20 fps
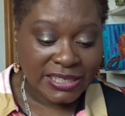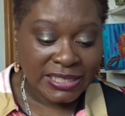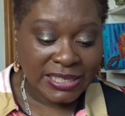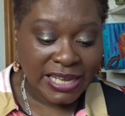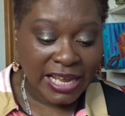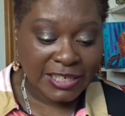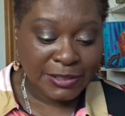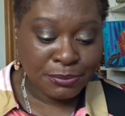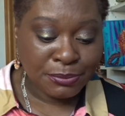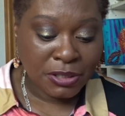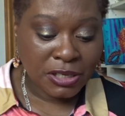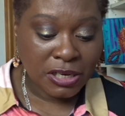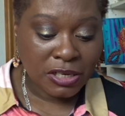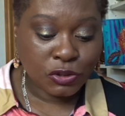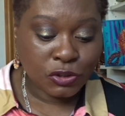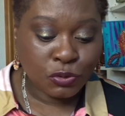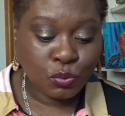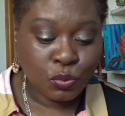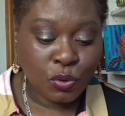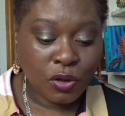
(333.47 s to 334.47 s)
next
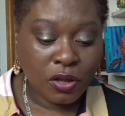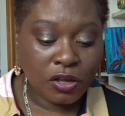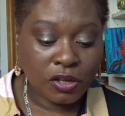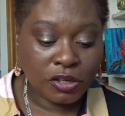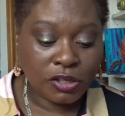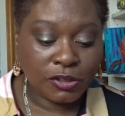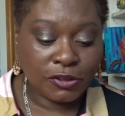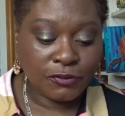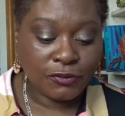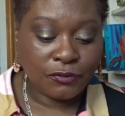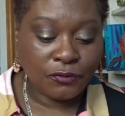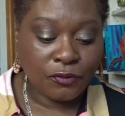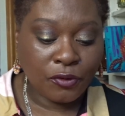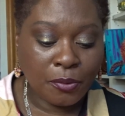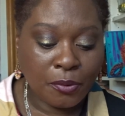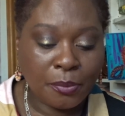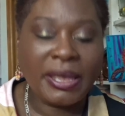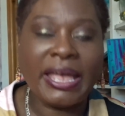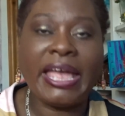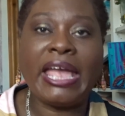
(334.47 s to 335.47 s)
product was
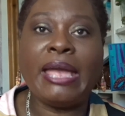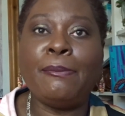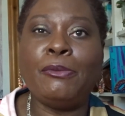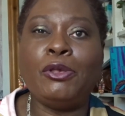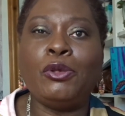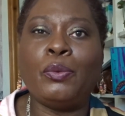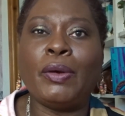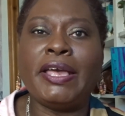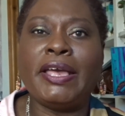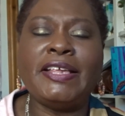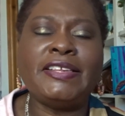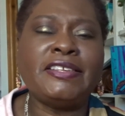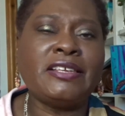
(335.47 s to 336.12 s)
from MUA,